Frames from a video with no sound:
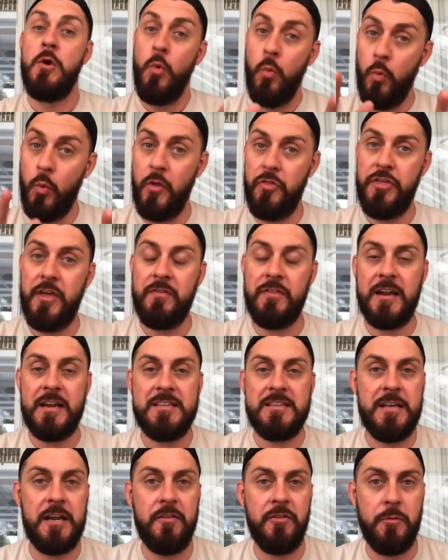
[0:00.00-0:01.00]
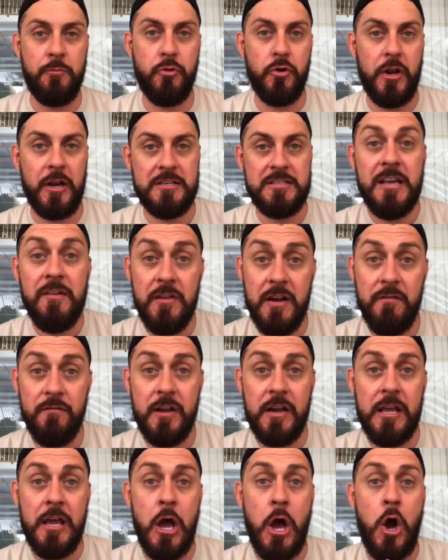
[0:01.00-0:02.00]
one thing that I said in the productivity
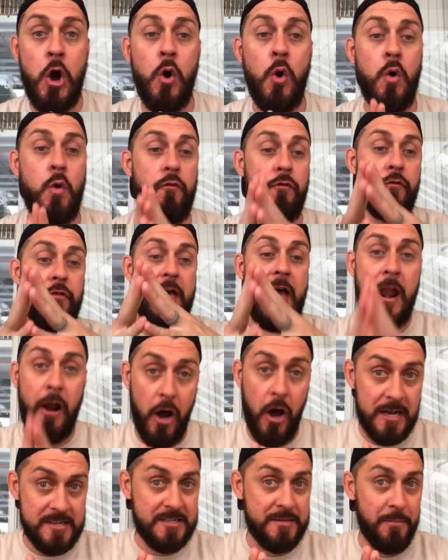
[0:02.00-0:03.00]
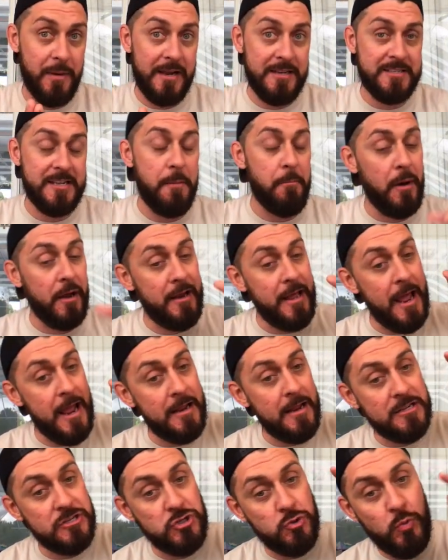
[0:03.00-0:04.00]
video for that awesome Mindset
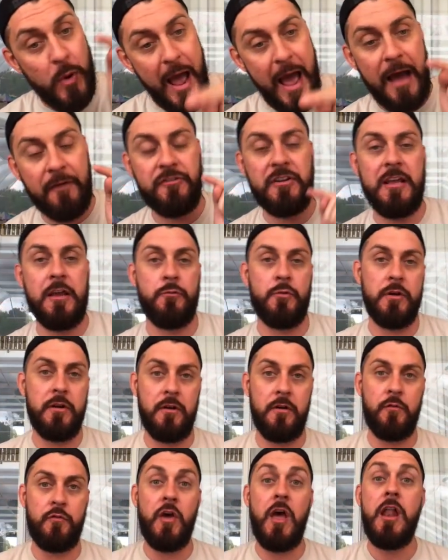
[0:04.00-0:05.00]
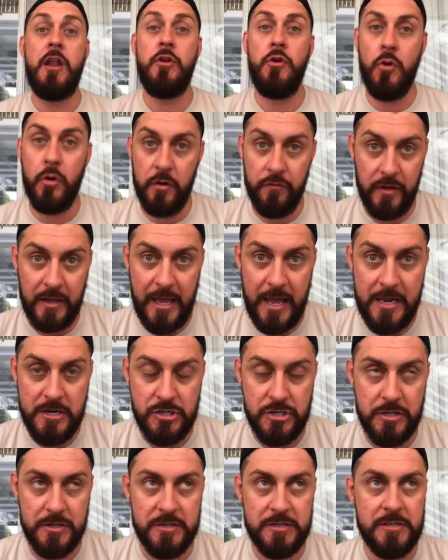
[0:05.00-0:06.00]
Monday is you have to get rid of
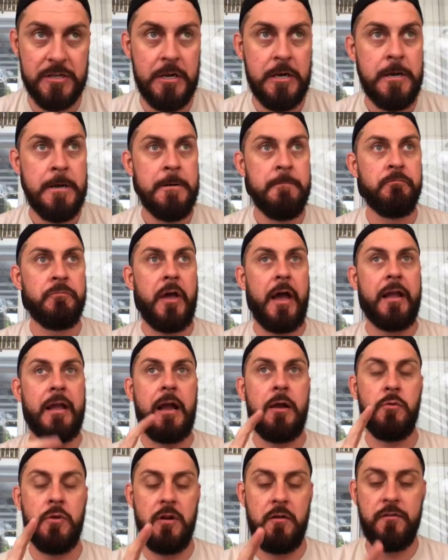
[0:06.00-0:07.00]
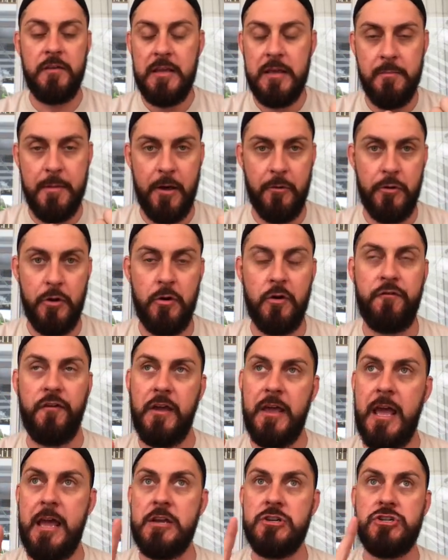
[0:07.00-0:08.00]
notifications. I got rid of email
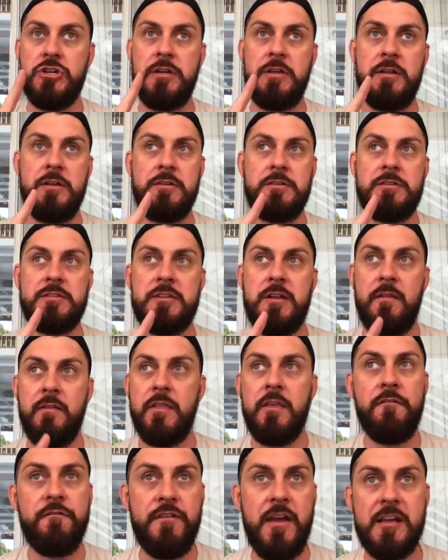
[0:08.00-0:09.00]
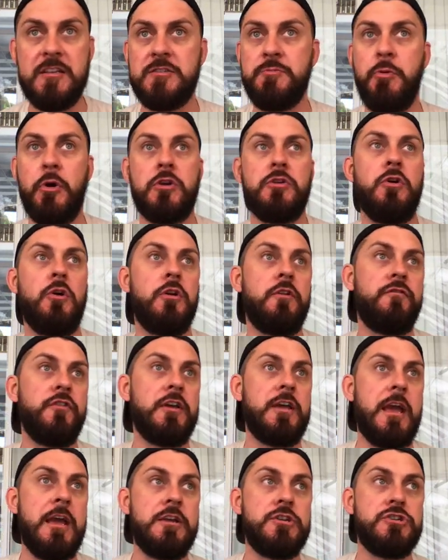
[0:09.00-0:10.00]
notifications, Facebook
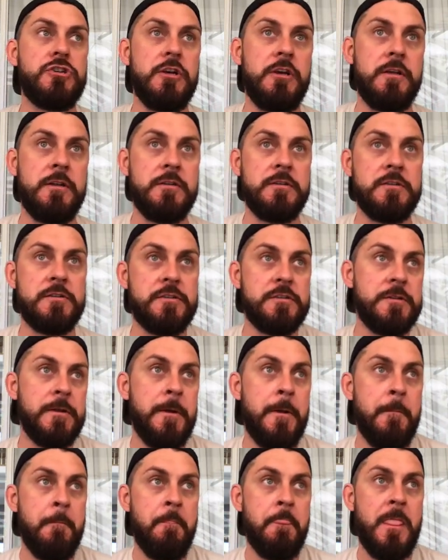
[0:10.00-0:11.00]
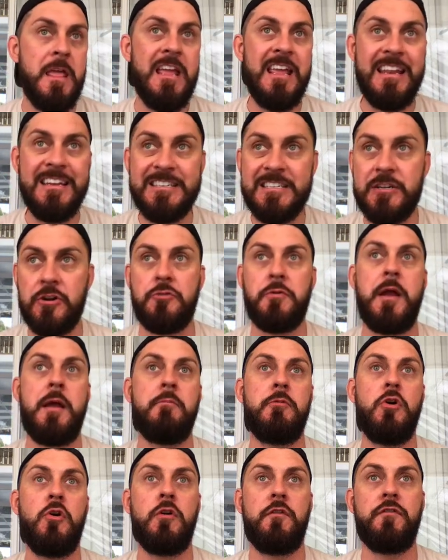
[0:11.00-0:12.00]
notifications,
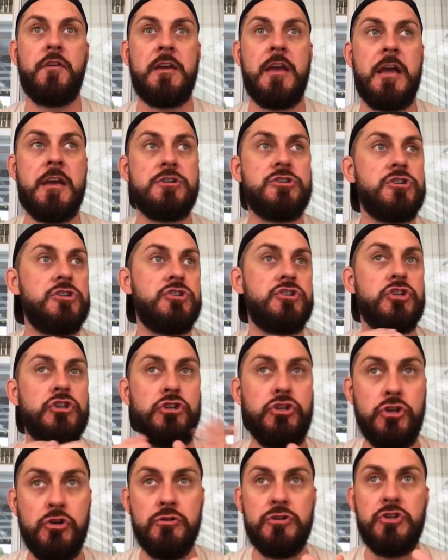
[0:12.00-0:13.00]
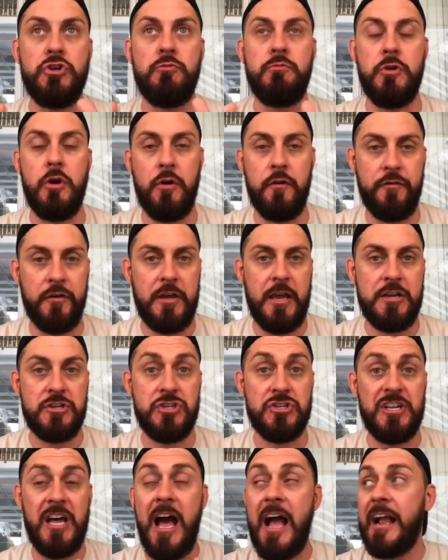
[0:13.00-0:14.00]
Instagram notifications, YouTube
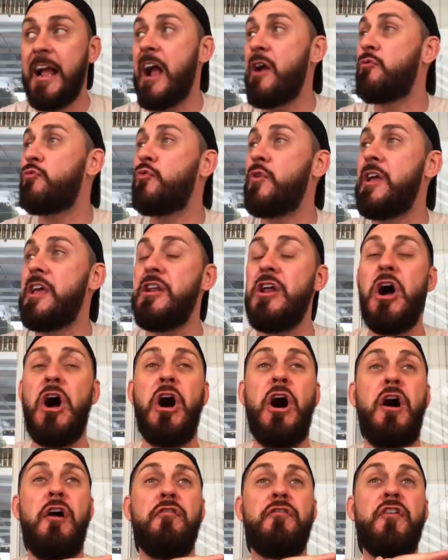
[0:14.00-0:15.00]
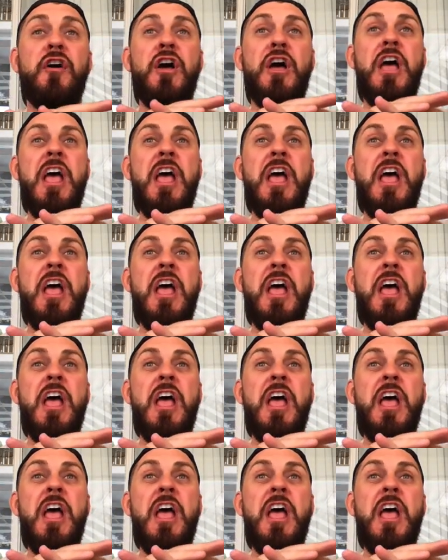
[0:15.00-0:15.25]
notifications. I got rid of